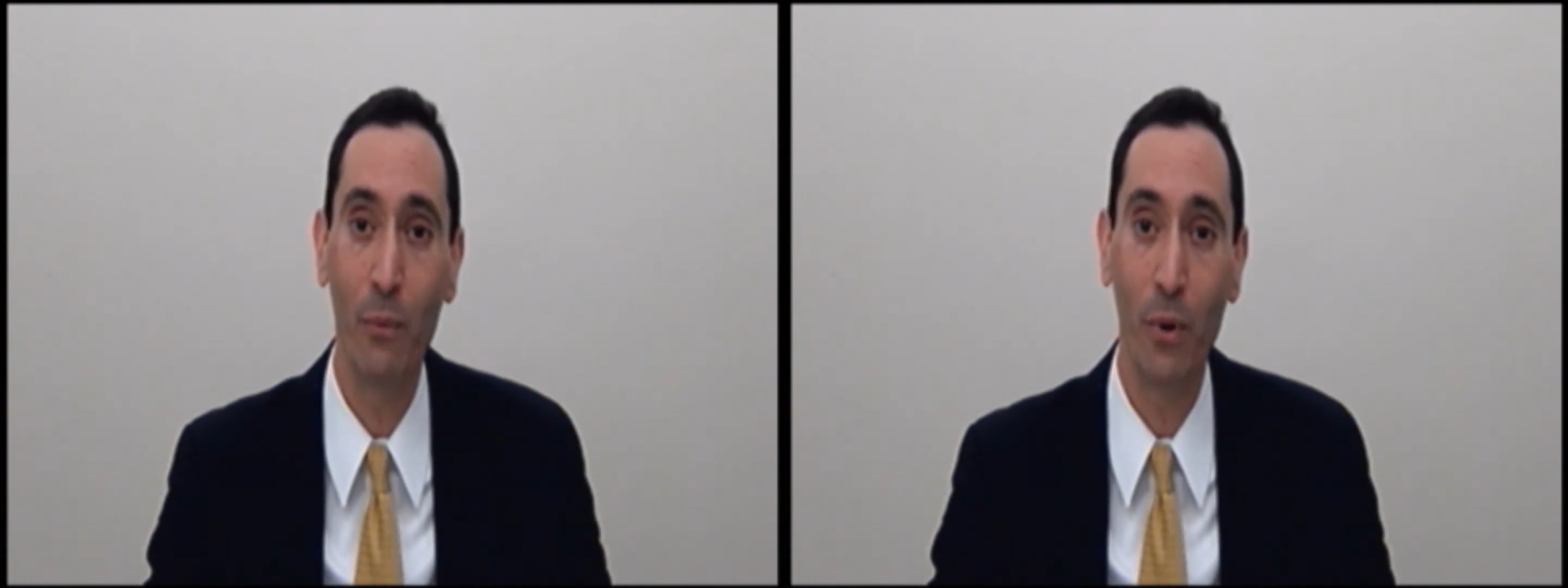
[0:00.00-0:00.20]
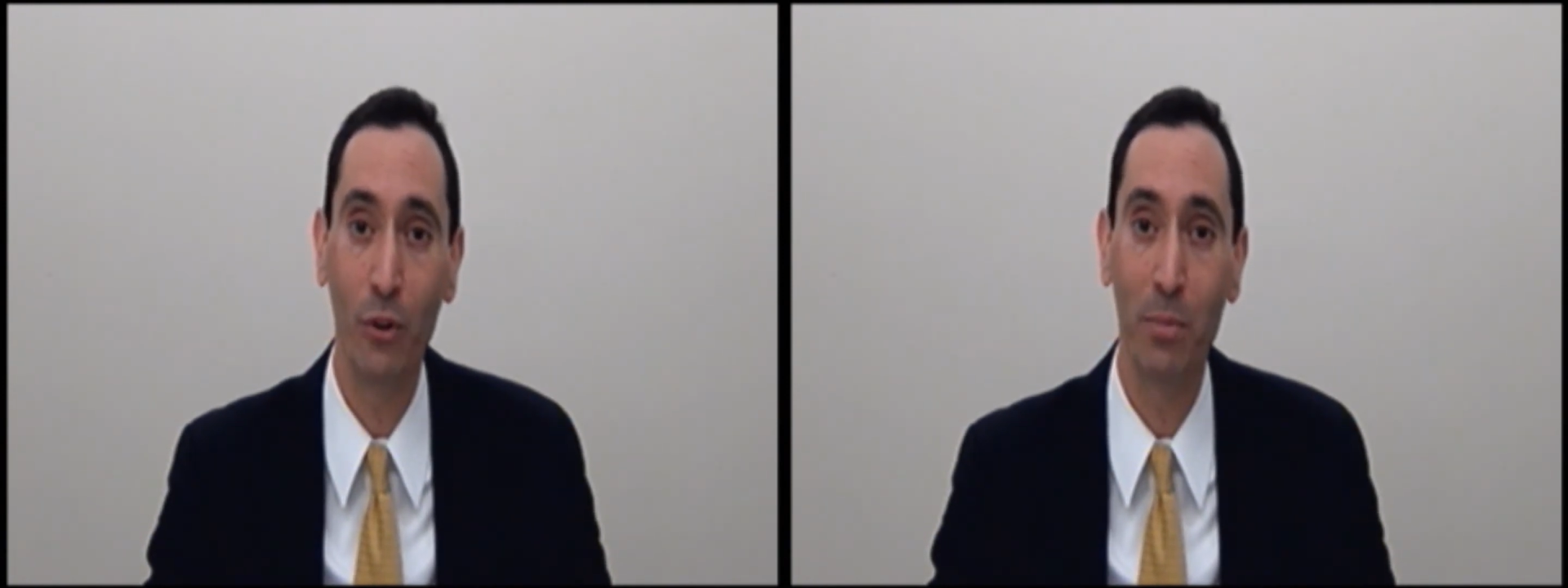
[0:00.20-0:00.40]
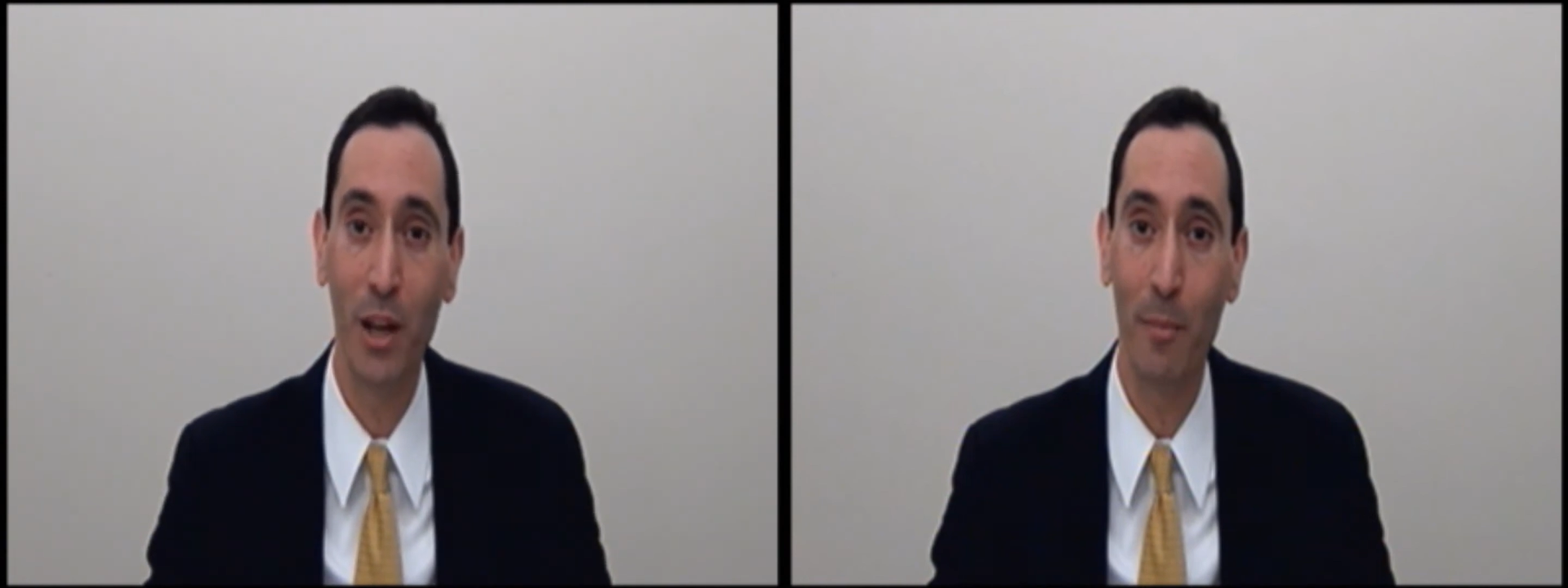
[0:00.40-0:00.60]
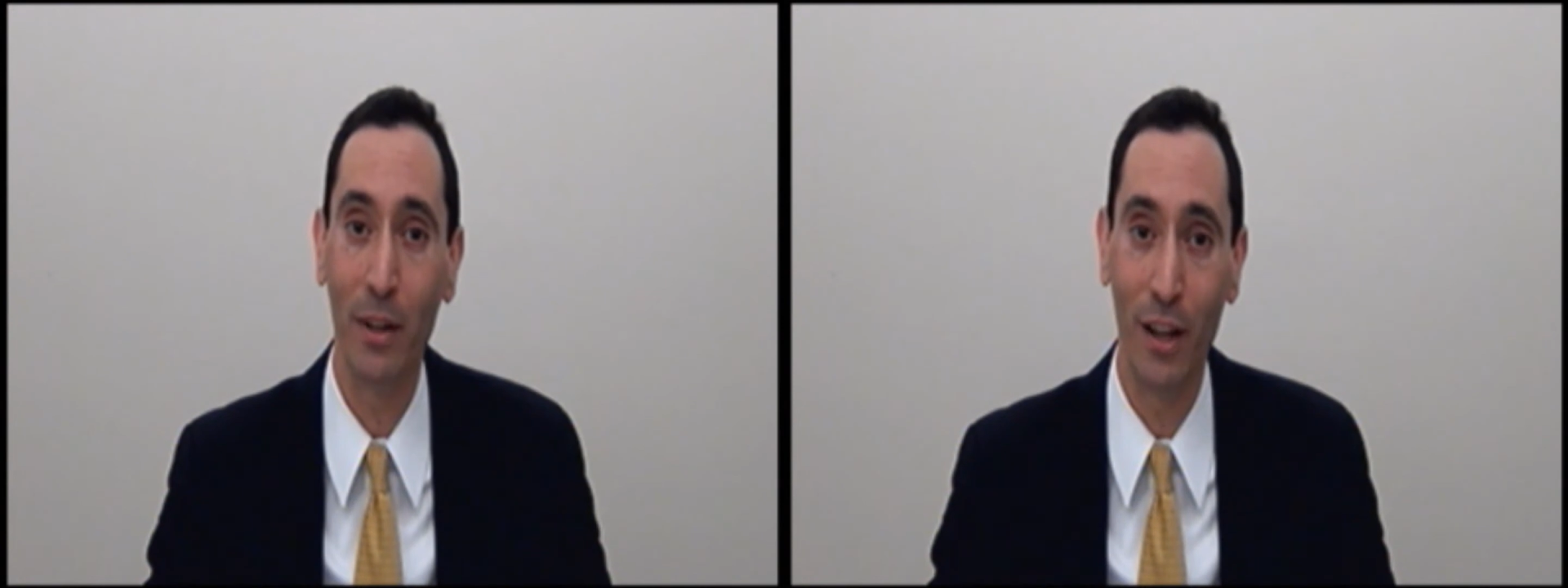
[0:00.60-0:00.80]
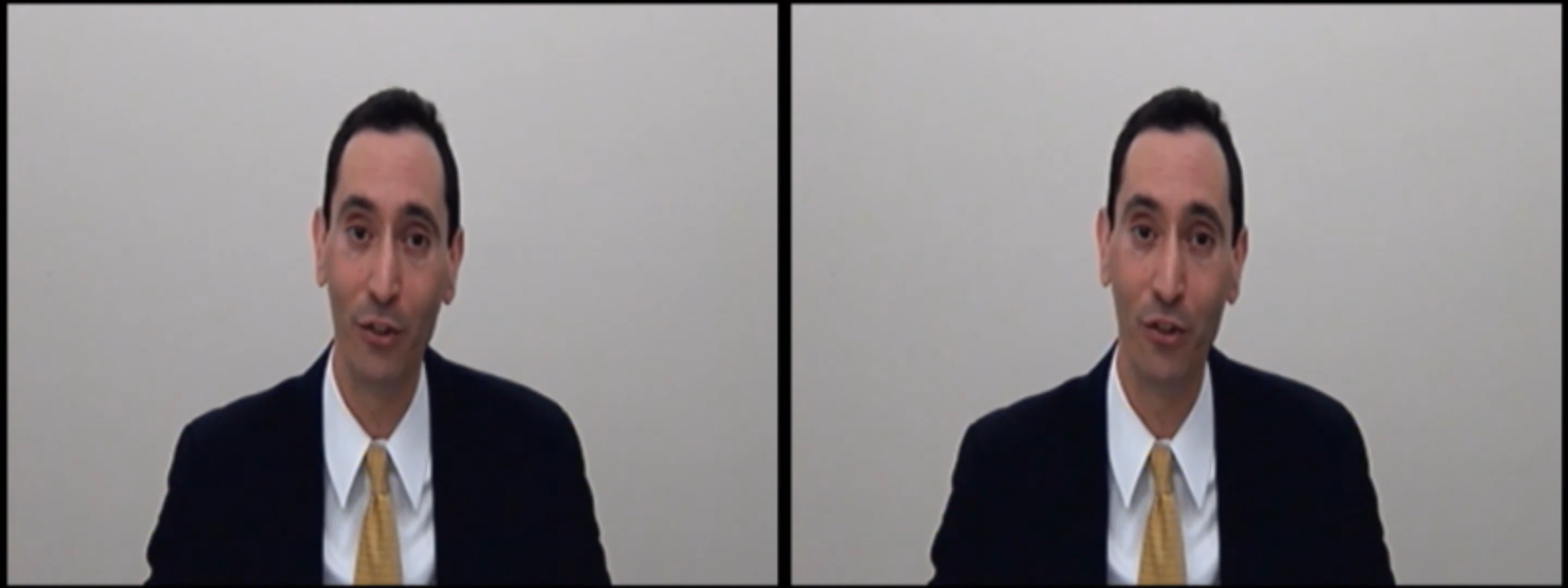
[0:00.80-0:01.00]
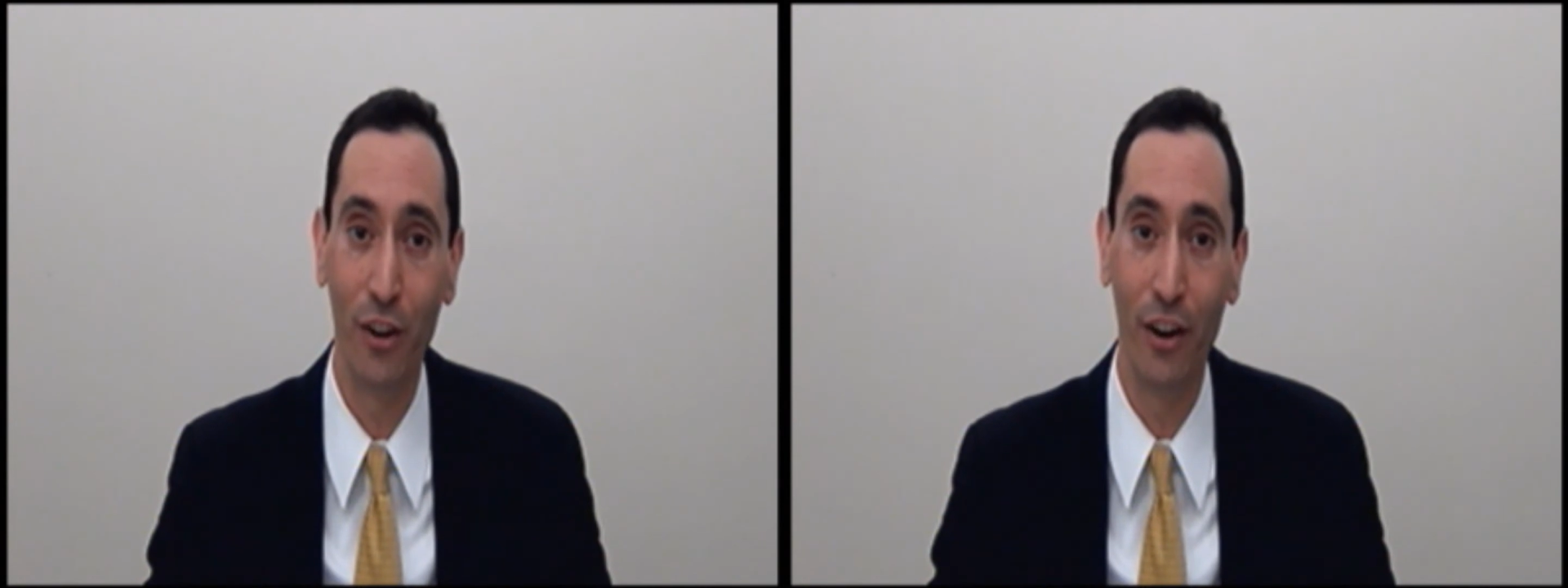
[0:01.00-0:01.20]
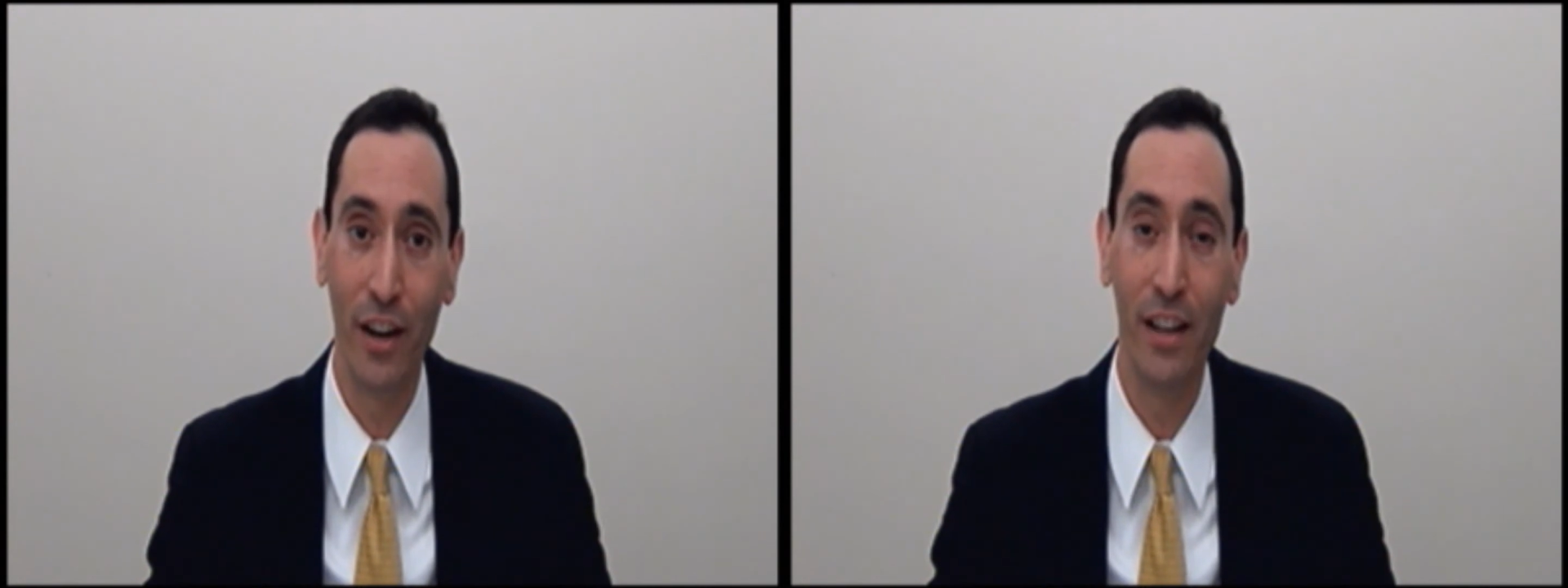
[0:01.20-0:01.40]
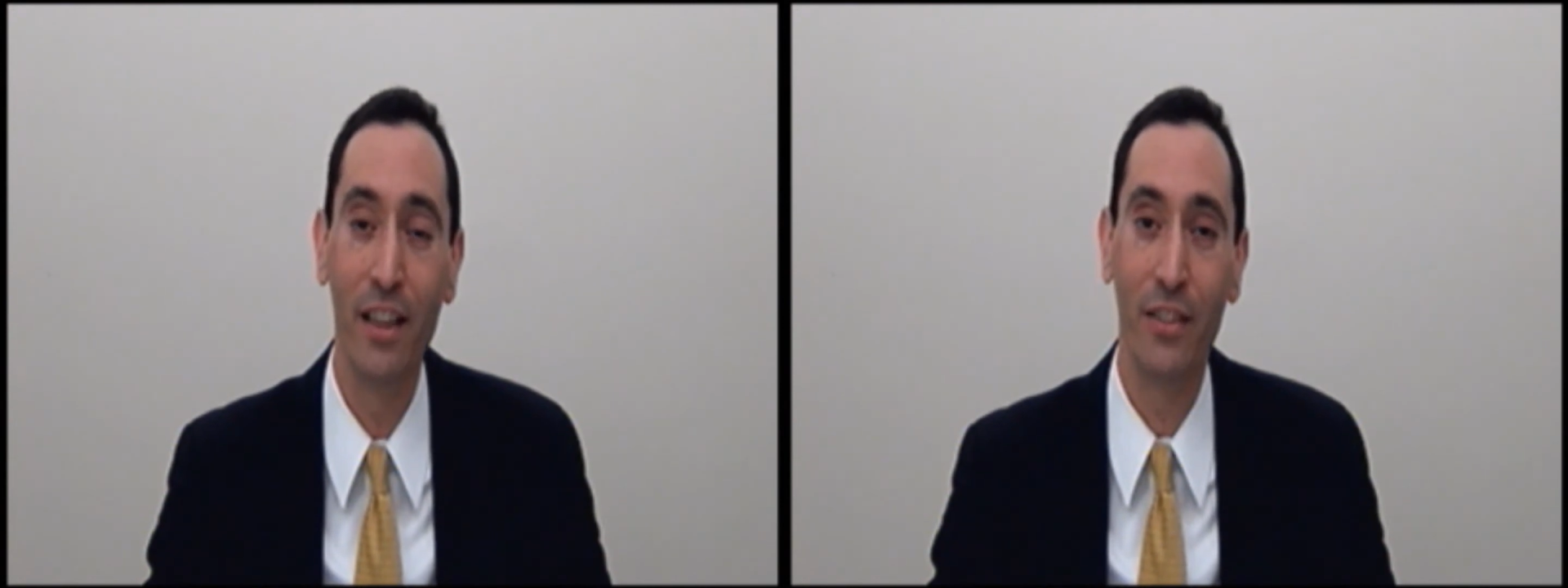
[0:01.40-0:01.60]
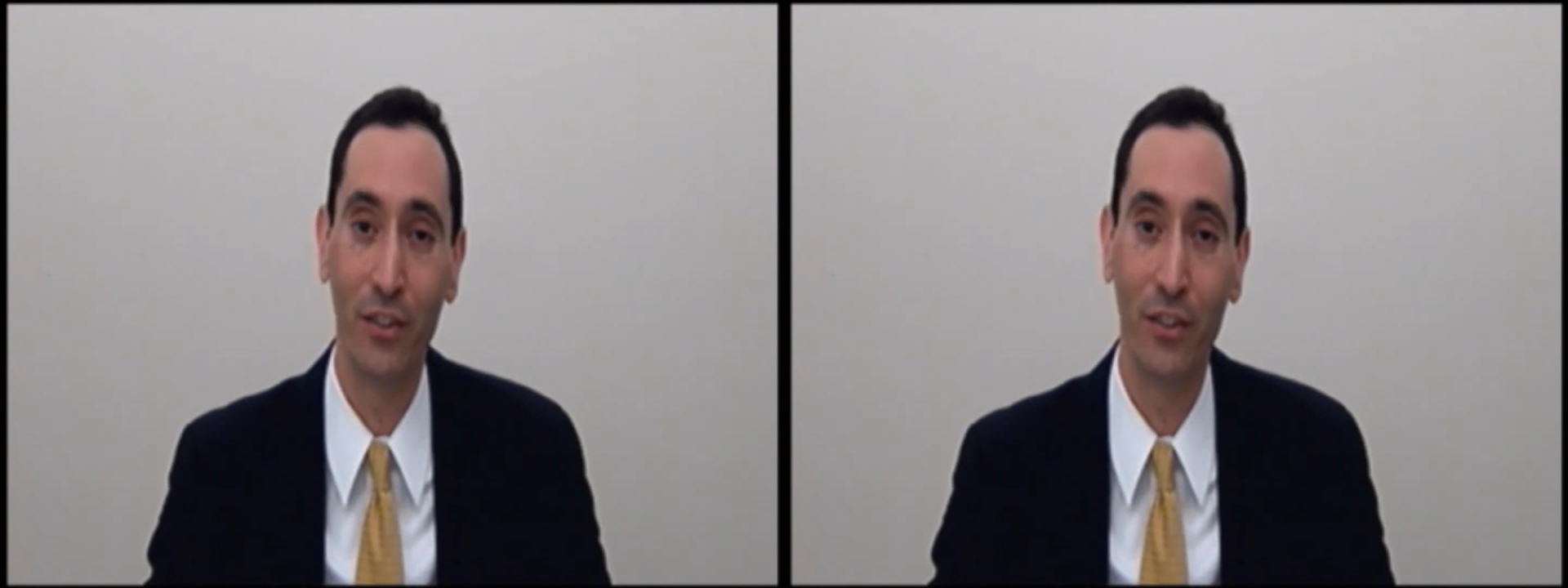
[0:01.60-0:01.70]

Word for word: and what is becoming legendary,